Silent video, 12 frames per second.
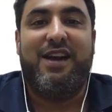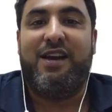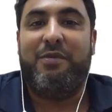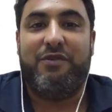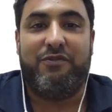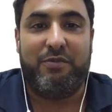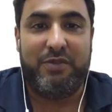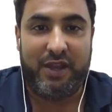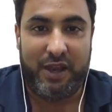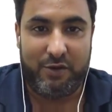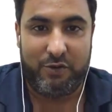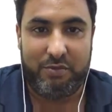I mean, for me, I
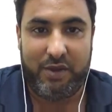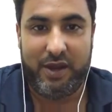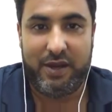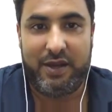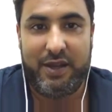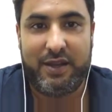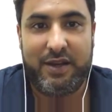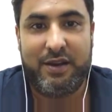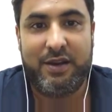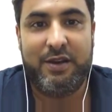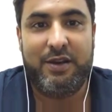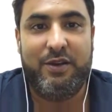don't mind. I can
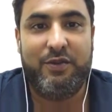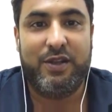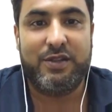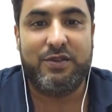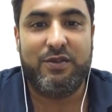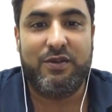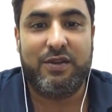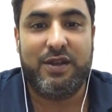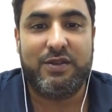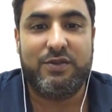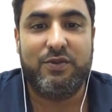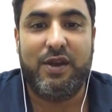continue as long
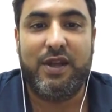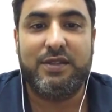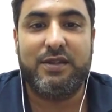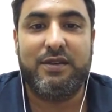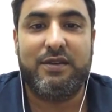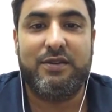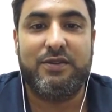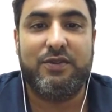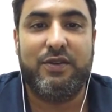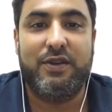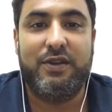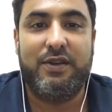as you guys are
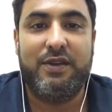enjoying,